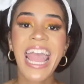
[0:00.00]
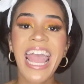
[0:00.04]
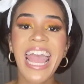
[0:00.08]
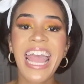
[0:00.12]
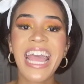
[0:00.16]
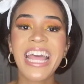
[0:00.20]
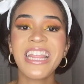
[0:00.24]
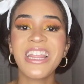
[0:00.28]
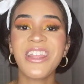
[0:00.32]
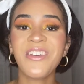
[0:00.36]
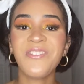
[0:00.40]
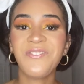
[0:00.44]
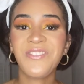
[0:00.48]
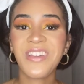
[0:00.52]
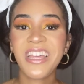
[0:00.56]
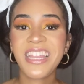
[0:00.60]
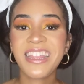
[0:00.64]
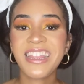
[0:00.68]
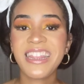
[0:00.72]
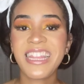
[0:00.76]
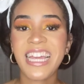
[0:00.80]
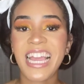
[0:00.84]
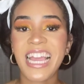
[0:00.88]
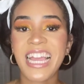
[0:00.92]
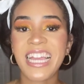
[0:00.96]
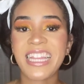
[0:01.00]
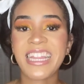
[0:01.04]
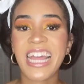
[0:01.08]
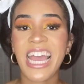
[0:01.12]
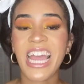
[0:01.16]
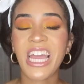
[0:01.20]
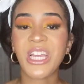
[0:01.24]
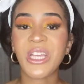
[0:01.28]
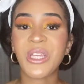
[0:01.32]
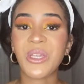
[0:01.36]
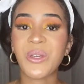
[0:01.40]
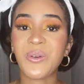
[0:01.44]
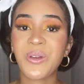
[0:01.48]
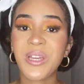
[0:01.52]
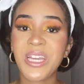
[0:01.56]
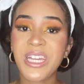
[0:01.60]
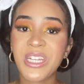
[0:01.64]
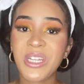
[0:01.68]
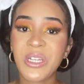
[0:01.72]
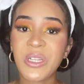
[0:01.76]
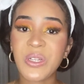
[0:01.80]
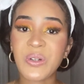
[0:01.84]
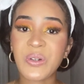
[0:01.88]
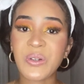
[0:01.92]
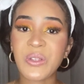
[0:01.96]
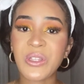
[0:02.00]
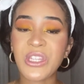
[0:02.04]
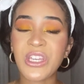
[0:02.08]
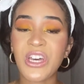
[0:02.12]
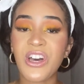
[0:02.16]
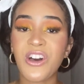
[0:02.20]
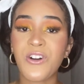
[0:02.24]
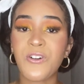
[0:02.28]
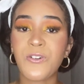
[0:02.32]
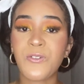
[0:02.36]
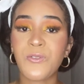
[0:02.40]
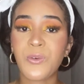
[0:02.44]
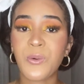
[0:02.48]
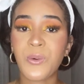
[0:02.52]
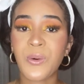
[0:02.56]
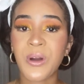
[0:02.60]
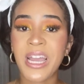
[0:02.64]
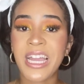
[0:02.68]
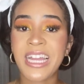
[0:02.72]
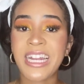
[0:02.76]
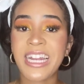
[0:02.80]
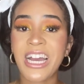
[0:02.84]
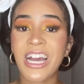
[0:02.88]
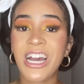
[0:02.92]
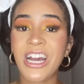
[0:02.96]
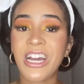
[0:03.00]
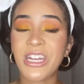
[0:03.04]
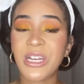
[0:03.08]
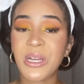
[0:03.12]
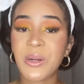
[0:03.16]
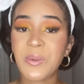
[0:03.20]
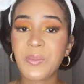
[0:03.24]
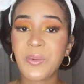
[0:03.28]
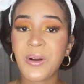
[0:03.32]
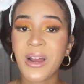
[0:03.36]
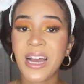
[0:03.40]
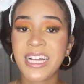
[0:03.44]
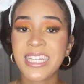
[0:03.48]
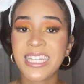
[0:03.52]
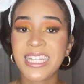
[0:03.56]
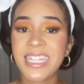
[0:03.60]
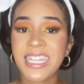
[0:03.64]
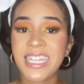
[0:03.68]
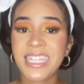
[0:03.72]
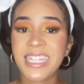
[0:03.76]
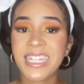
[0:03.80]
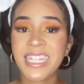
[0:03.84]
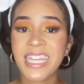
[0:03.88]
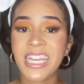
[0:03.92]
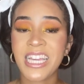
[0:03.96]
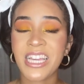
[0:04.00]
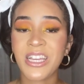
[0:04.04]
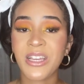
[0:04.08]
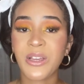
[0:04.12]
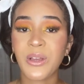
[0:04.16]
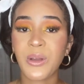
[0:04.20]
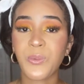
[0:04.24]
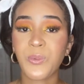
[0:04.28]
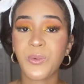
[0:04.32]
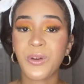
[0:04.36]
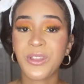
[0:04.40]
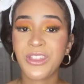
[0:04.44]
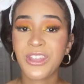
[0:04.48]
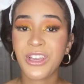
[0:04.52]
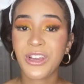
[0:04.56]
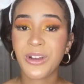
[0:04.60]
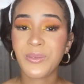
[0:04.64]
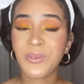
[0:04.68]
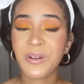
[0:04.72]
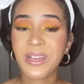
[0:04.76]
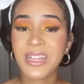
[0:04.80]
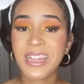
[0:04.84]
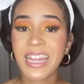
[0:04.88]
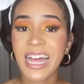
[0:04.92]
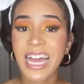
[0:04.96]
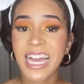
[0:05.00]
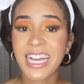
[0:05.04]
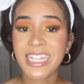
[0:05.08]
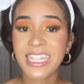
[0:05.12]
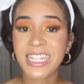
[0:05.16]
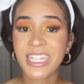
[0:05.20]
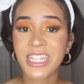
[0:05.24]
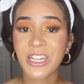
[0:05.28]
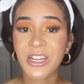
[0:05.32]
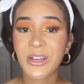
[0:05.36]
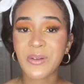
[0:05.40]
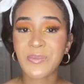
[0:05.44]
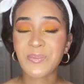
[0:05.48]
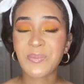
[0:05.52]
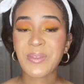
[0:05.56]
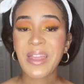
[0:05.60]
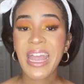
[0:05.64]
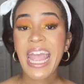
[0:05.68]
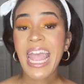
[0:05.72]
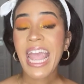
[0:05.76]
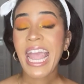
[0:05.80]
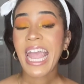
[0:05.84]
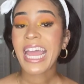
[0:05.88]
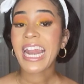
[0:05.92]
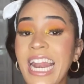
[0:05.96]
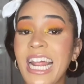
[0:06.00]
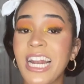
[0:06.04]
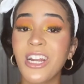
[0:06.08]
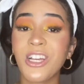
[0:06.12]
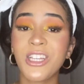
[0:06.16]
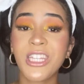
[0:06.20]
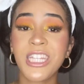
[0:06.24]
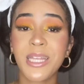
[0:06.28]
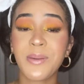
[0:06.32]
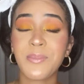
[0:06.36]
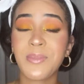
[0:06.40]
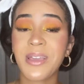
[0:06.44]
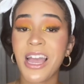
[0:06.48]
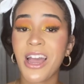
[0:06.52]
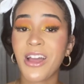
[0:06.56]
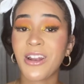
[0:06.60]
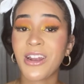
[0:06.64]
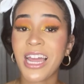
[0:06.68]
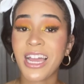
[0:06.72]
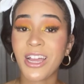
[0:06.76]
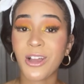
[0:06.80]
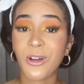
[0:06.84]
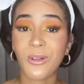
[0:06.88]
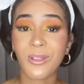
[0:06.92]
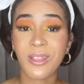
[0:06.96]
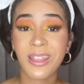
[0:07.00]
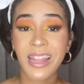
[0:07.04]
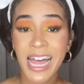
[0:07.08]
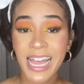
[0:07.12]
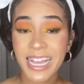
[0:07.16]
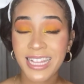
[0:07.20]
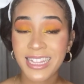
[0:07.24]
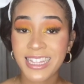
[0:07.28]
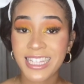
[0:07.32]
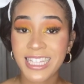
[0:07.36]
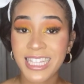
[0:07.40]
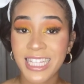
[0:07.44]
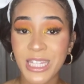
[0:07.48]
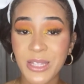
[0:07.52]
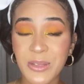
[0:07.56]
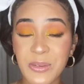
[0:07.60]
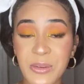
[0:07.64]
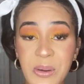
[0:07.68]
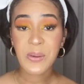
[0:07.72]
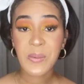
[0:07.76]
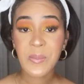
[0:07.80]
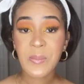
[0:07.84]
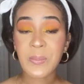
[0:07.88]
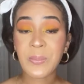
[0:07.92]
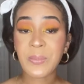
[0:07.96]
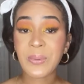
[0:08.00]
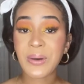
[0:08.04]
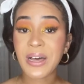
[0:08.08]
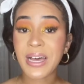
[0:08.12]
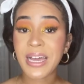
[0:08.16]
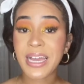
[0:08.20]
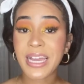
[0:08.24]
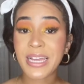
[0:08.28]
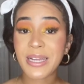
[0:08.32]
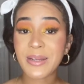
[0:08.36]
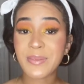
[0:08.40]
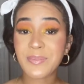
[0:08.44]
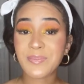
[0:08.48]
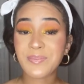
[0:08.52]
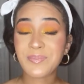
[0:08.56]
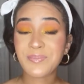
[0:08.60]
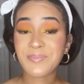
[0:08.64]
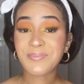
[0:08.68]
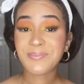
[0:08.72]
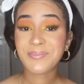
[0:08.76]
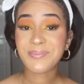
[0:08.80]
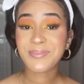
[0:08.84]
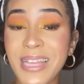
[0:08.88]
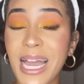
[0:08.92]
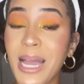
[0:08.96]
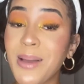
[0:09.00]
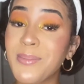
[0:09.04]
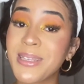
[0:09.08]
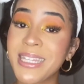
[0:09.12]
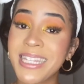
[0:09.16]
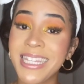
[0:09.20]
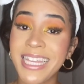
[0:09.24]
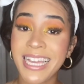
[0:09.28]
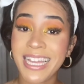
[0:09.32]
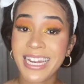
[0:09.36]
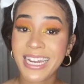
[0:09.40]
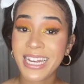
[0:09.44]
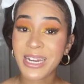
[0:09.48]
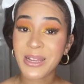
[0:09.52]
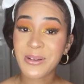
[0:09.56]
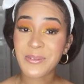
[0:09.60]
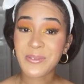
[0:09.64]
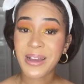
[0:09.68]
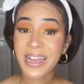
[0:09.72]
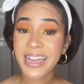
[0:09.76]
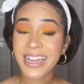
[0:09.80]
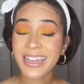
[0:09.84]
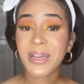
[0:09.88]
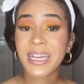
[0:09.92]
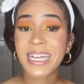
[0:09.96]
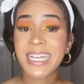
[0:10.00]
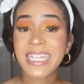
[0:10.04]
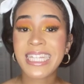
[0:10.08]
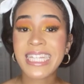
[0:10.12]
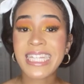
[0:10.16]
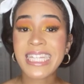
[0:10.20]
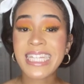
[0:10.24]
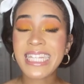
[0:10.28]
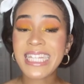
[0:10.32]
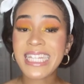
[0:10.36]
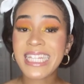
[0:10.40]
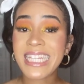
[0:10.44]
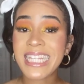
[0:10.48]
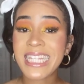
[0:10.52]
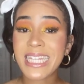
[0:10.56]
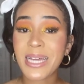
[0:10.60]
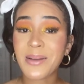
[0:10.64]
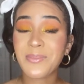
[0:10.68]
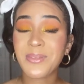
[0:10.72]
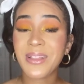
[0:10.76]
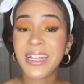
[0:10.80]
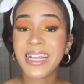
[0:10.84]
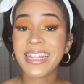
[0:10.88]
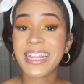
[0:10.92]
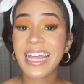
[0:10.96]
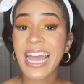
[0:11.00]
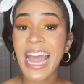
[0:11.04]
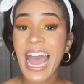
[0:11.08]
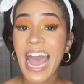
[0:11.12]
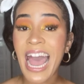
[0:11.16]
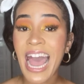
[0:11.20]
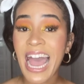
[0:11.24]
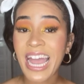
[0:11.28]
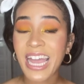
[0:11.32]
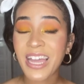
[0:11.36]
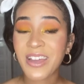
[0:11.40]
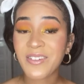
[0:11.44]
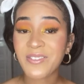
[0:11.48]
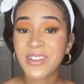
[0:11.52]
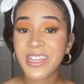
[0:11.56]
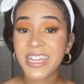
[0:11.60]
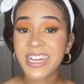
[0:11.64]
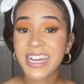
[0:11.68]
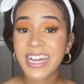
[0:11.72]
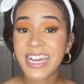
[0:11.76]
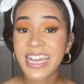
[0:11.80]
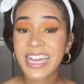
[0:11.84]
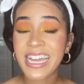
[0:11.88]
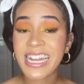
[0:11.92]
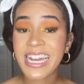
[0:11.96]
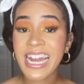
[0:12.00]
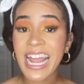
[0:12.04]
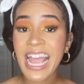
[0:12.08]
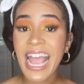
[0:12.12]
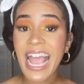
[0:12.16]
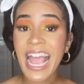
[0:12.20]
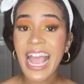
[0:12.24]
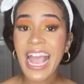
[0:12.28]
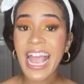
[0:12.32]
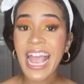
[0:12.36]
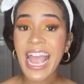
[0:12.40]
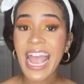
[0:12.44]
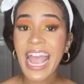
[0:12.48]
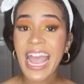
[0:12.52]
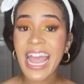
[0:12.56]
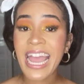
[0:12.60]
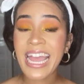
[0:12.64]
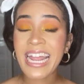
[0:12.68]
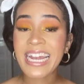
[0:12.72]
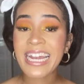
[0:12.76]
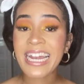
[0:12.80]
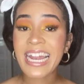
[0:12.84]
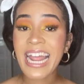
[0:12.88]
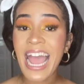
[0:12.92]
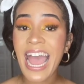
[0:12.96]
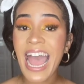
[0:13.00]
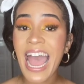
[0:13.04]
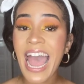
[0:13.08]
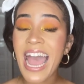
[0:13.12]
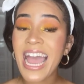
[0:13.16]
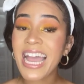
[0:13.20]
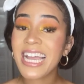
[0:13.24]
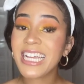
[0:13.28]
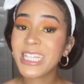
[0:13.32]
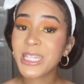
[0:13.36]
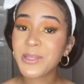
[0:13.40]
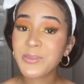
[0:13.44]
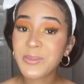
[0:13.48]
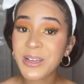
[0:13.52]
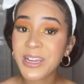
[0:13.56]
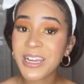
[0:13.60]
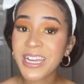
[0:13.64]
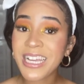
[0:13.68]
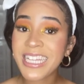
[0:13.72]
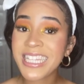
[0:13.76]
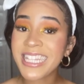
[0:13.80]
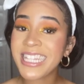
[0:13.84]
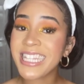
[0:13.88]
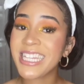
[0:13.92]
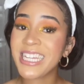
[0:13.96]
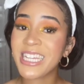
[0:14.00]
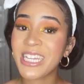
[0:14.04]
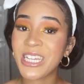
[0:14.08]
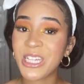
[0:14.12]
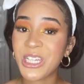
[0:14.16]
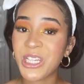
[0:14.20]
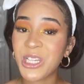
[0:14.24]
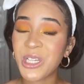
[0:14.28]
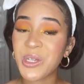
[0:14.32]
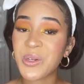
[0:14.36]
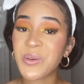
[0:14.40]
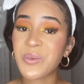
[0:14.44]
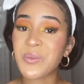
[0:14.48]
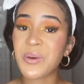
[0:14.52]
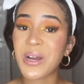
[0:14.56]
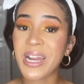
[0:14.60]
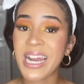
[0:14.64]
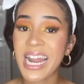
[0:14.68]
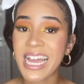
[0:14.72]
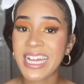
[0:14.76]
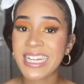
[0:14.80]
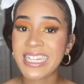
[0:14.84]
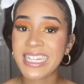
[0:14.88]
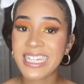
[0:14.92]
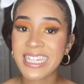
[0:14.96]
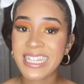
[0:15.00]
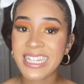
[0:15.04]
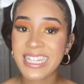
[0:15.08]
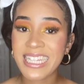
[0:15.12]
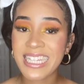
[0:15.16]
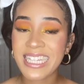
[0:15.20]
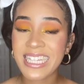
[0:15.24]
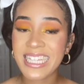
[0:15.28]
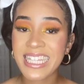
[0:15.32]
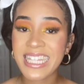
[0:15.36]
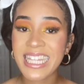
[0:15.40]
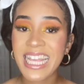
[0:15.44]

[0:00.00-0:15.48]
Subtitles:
The fifth thing that you can do to avoid under processing with your relaxer, and I know some of y'all not gonna like this one, but I'm gonna say it anyway because this is something that I have done and I experienced an issue when I did this.